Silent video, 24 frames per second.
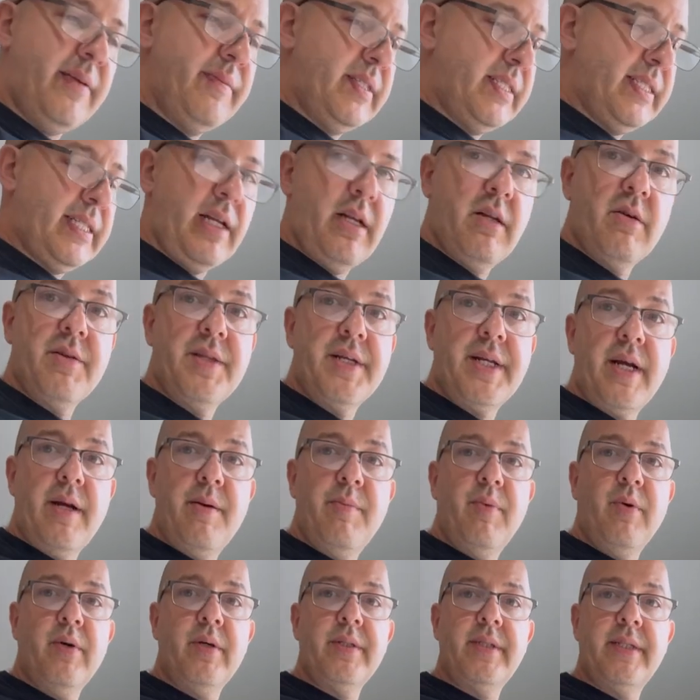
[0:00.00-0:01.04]
seller that I
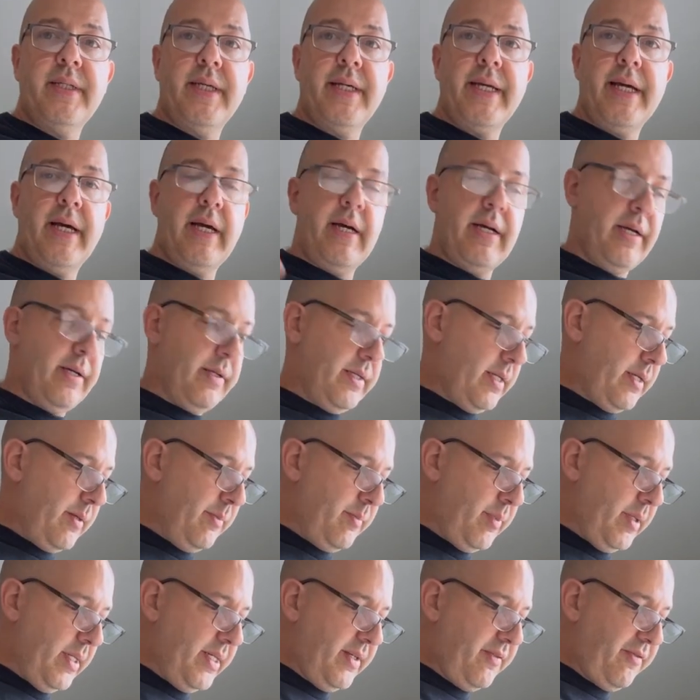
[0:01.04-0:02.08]
bought the
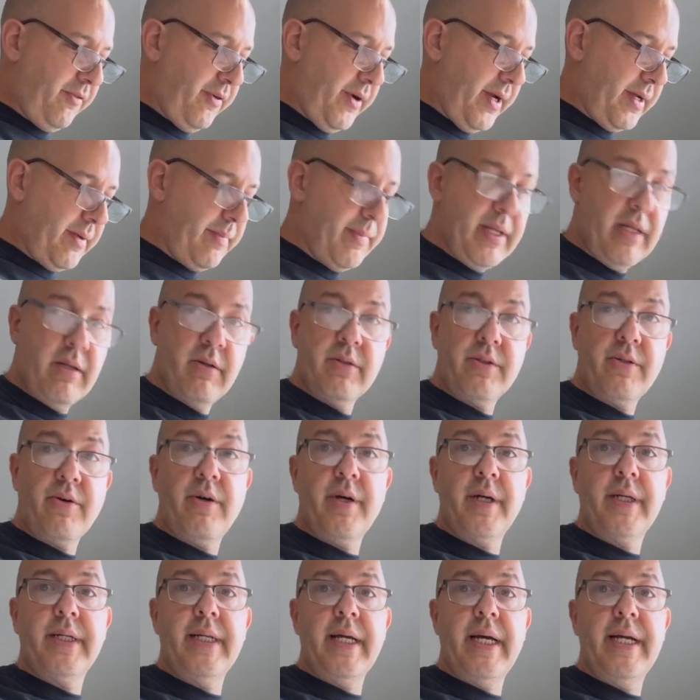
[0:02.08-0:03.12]
complete Frank Miller
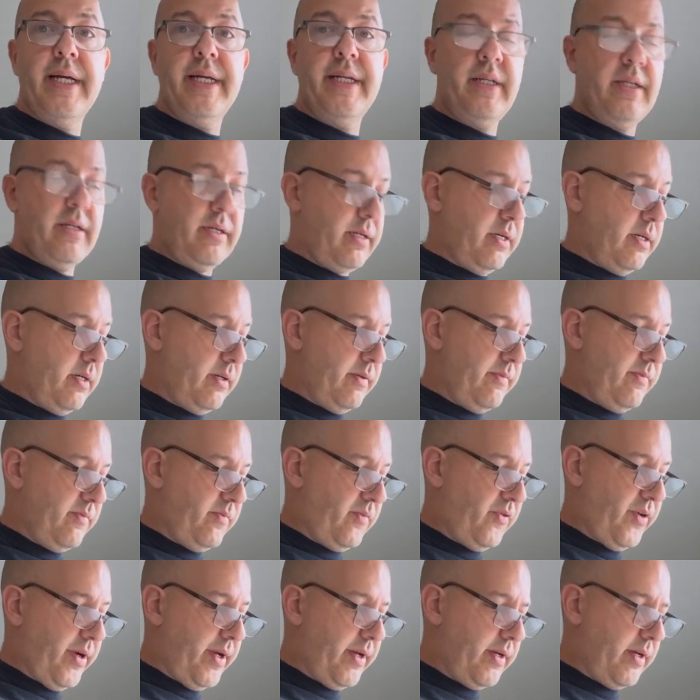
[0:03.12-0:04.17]
Dark Knight
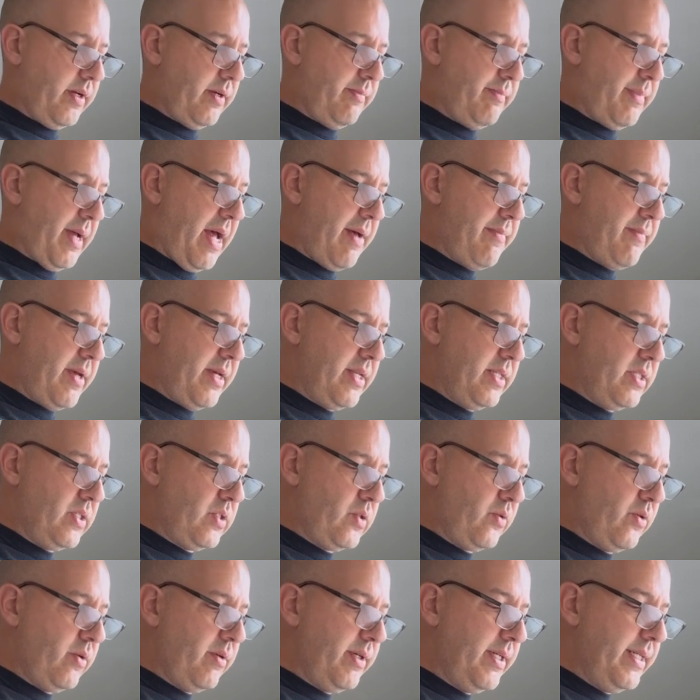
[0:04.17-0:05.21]
Batman
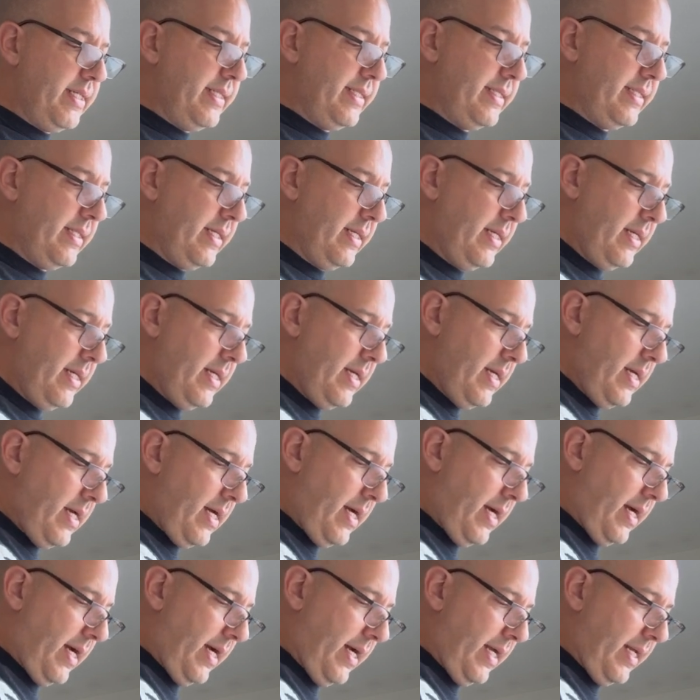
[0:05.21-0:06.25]
stories.
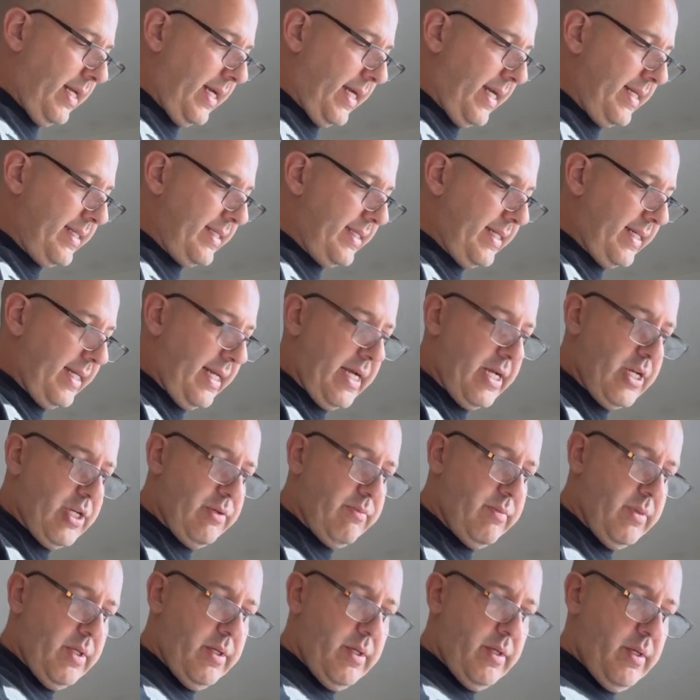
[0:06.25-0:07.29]
Like I said, I
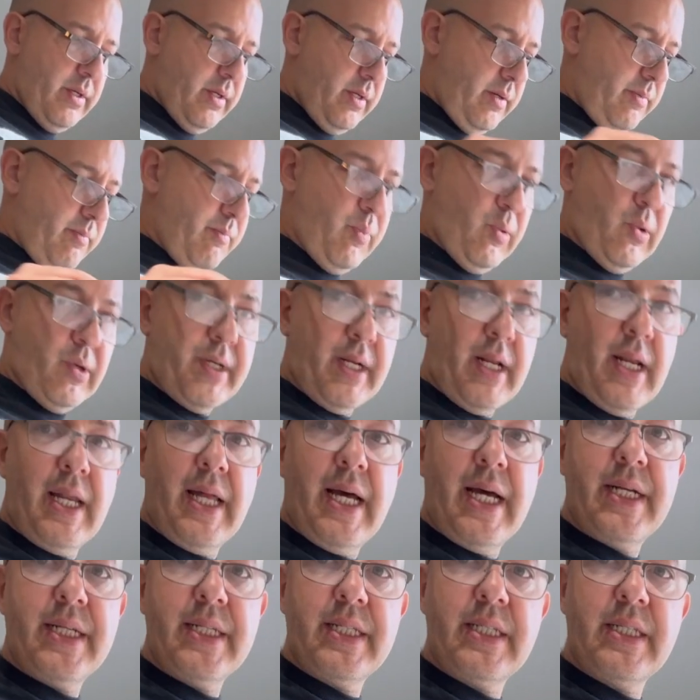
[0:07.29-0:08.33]
bought a
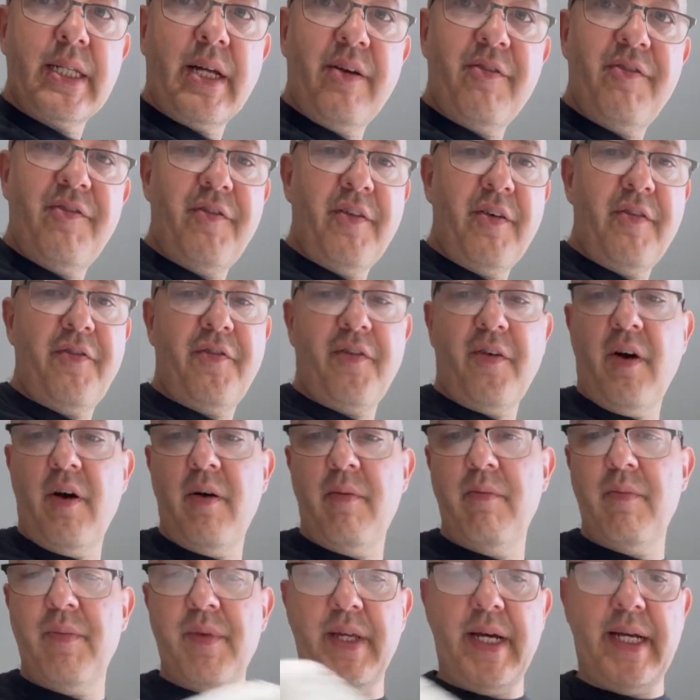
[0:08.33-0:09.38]
lot of stuff
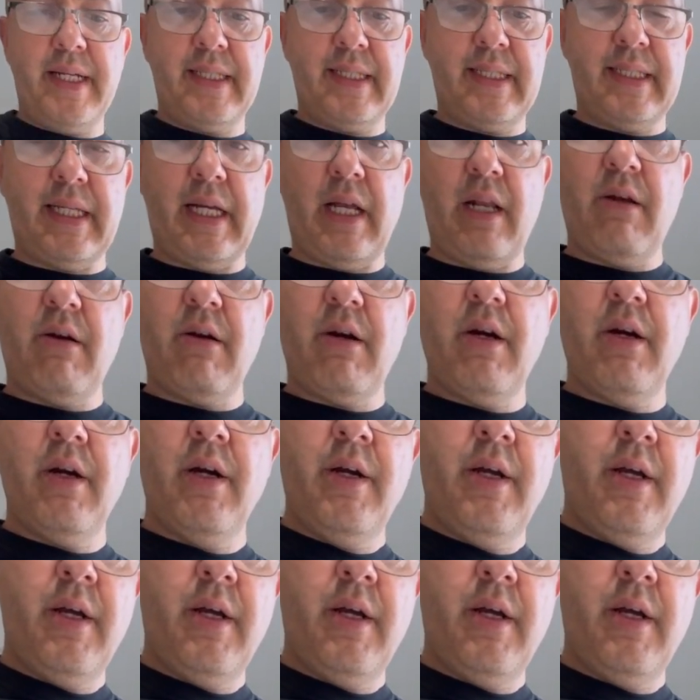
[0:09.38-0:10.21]
from that seller.